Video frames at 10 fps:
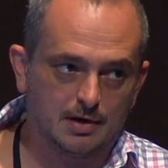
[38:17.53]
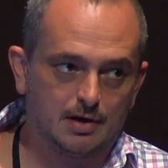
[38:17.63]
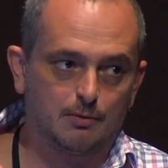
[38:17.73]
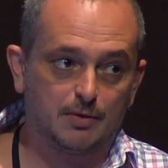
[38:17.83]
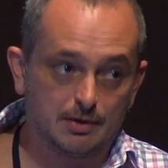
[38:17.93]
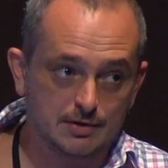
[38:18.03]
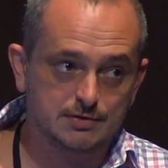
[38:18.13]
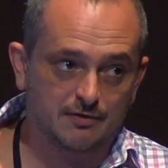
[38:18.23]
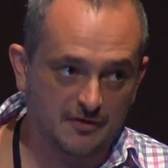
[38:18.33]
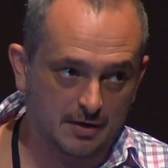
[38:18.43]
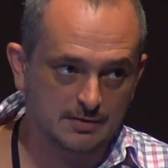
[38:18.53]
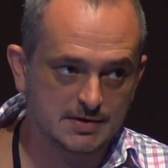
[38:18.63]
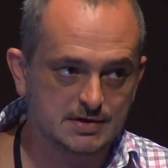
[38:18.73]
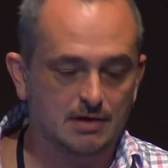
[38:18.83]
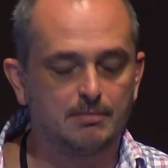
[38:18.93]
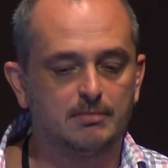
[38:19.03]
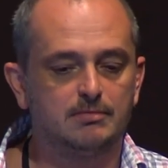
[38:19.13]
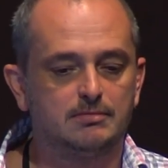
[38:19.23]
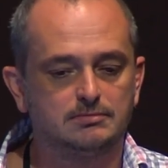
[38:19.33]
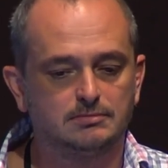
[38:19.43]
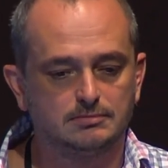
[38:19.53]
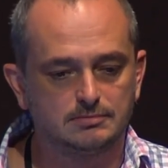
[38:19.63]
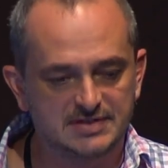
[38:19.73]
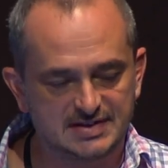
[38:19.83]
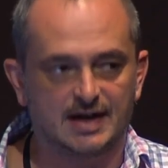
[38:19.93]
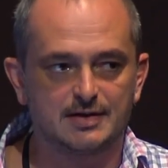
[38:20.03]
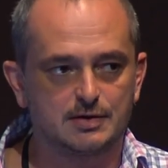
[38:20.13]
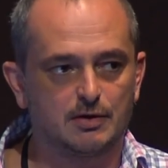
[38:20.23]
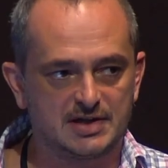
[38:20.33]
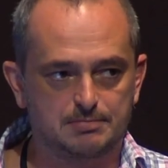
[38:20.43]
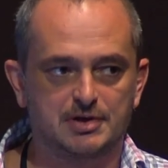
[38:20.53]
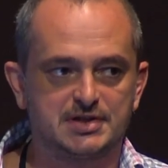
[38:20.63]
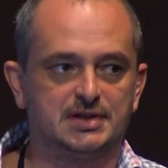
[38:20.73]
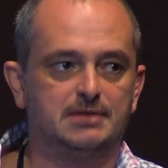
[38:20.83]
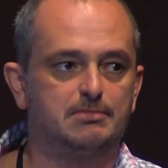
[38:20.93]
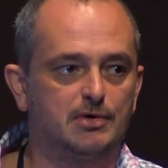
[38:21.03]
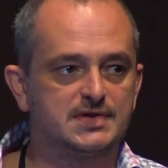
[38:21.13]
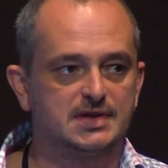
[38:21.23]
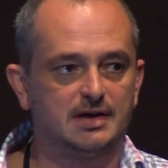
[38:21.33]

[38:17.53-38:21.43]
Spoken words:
we also found some cells co-expressing both